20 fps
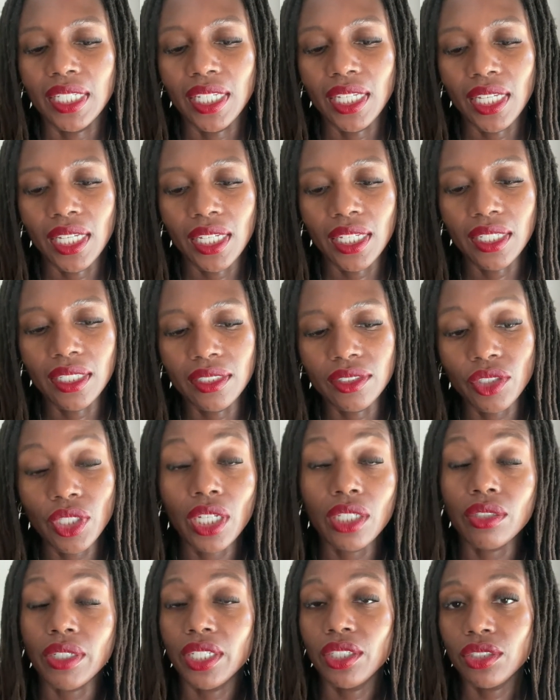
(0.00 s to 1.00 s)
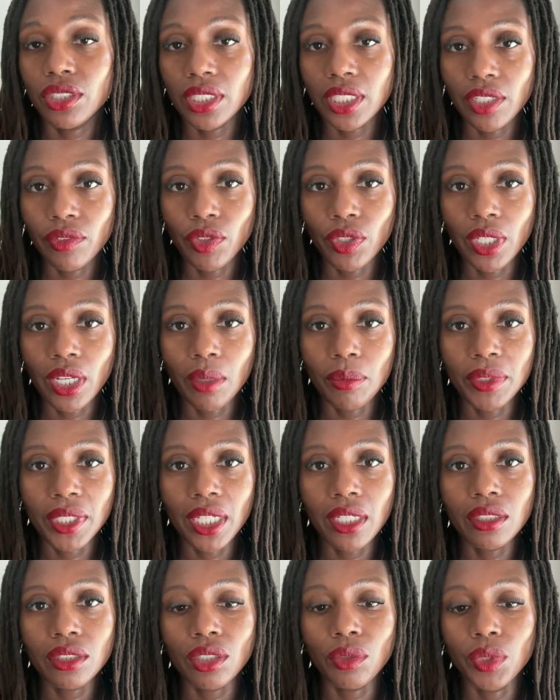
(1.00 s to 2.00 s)
I usually give you an
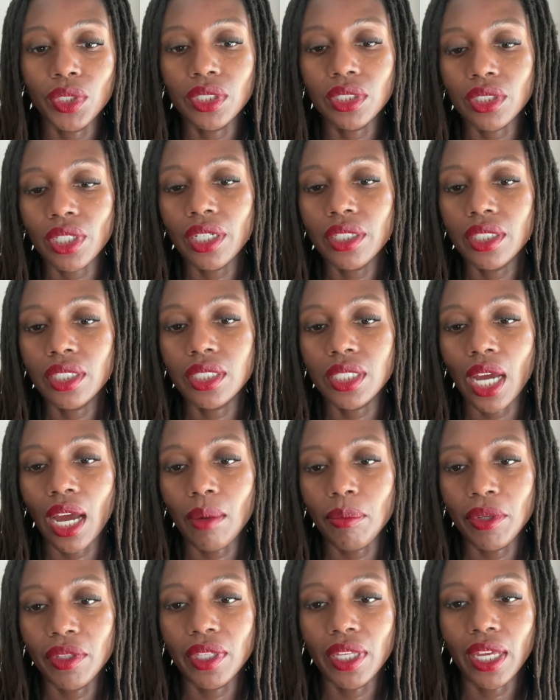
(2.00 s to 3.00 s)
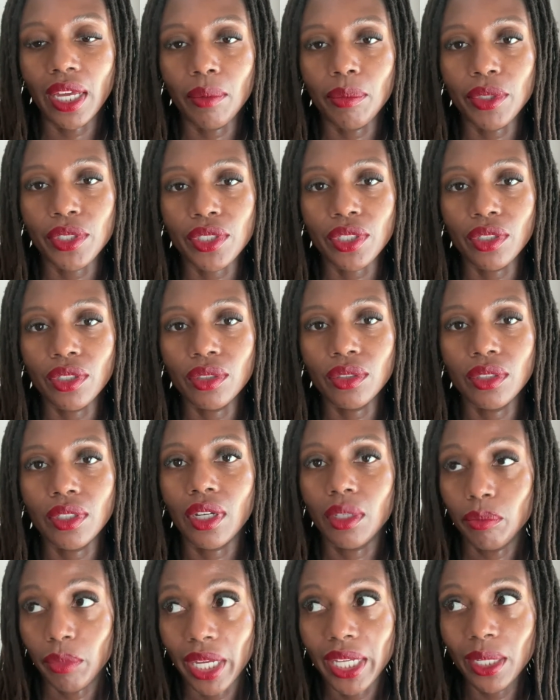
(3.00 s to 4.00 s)
update. So we start at the top of the episode
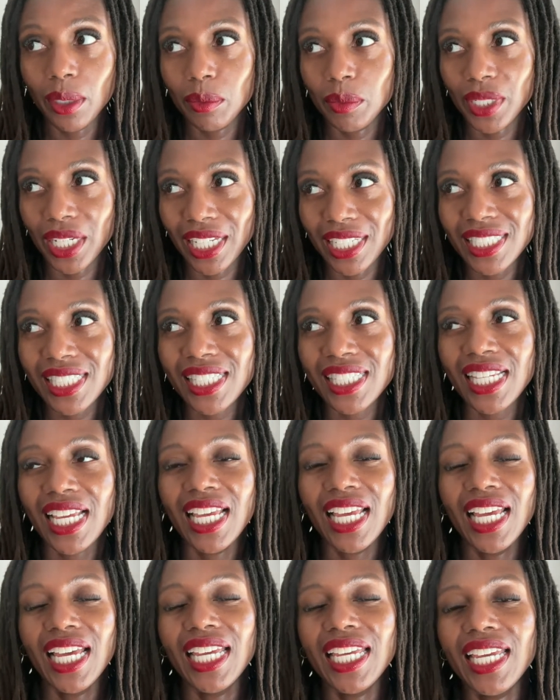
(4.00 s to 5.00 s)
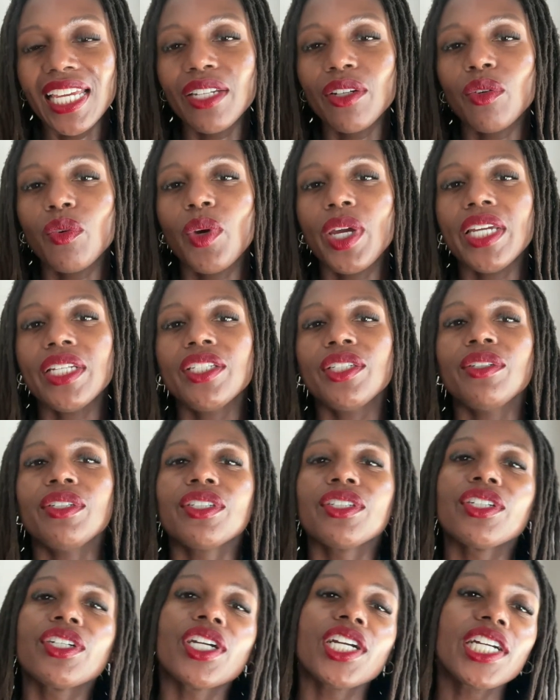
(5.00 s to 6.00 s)
on my updates in a way to
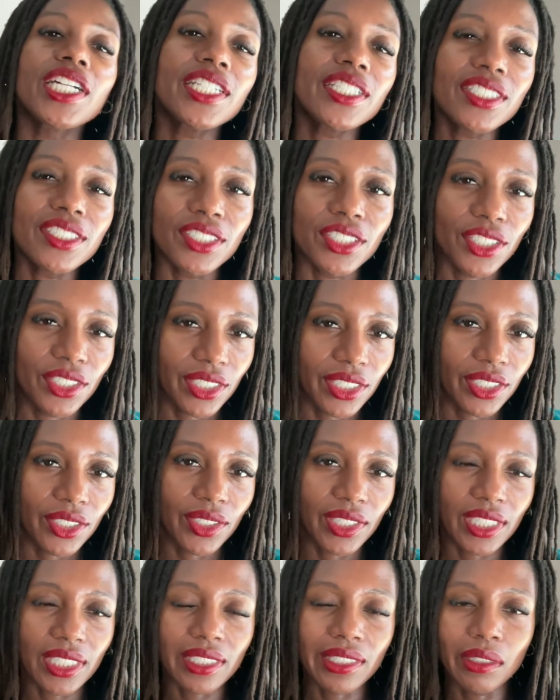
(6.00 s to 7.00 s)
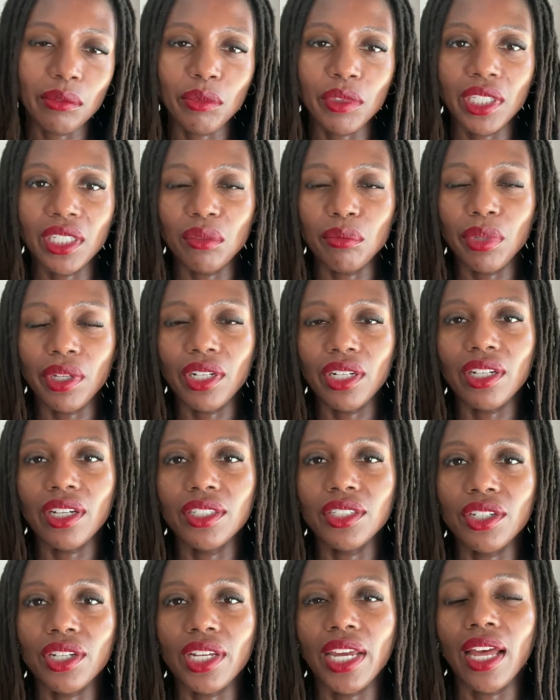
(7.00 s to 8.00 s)
encourage you to do the same thing. Put it
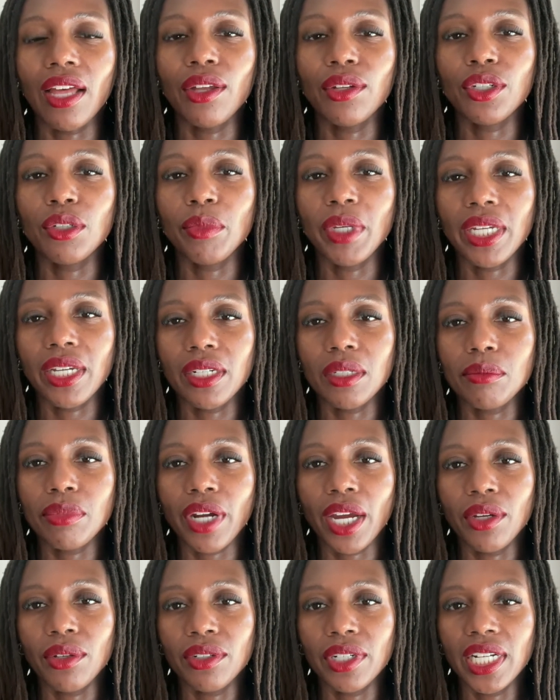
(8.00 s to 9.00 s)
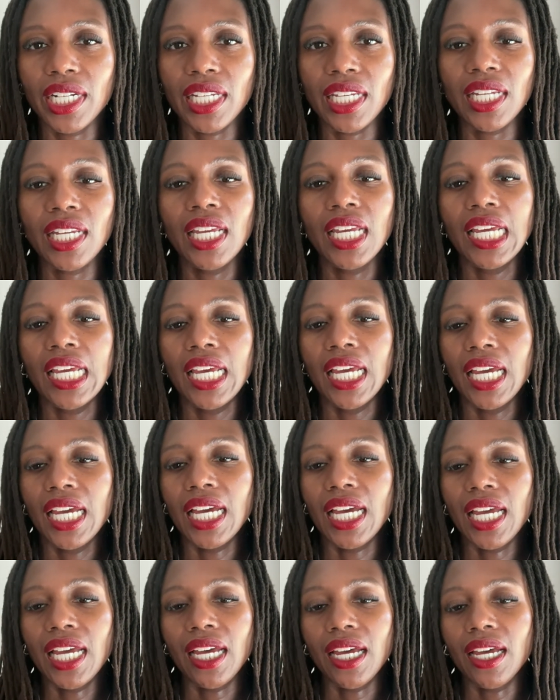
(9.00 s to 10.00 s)
on your calendar, make it a priority.
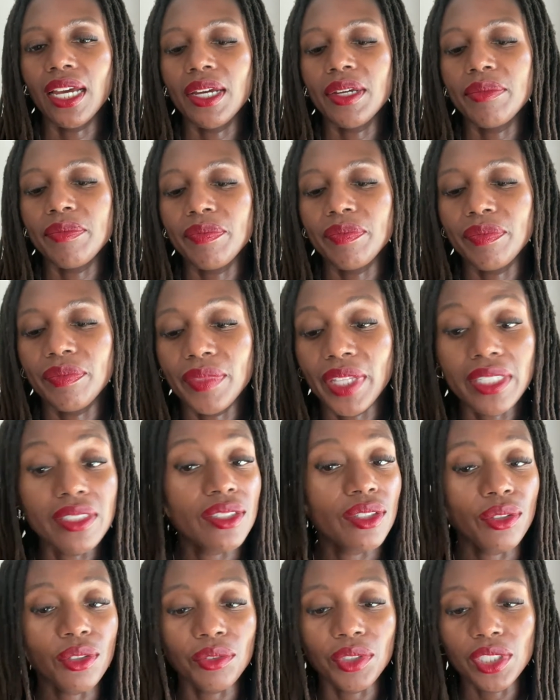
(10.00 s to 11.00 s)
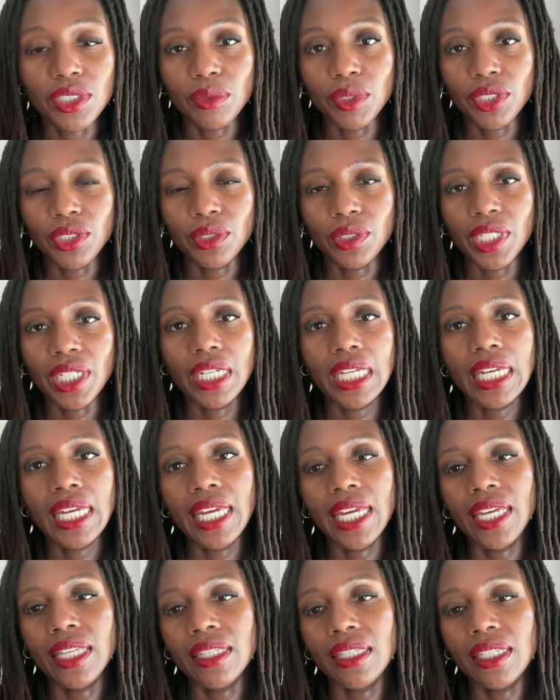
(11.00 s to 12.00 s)
That's the whole reason we do it.
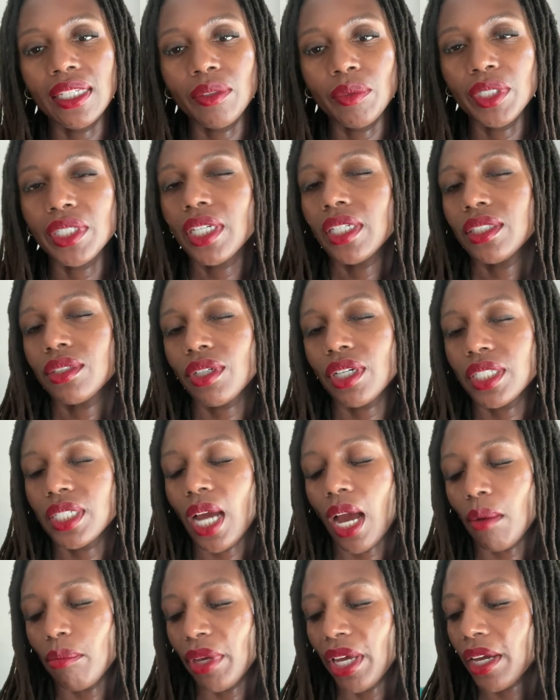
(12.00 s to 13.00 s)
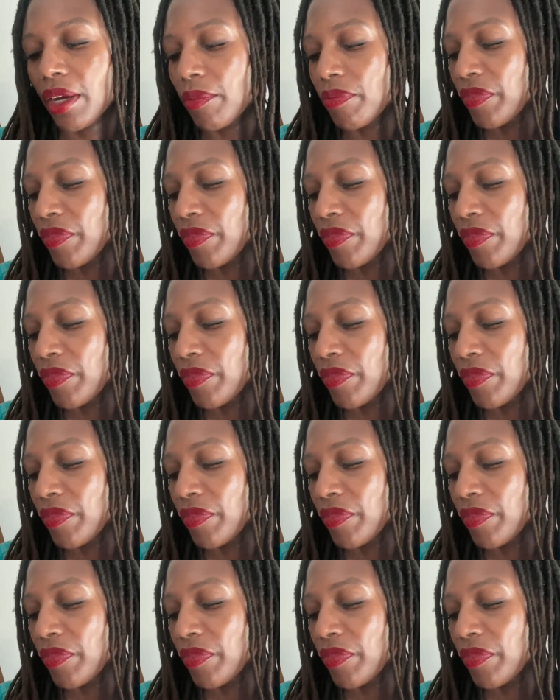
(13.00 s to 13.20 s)
And then we get into our topic.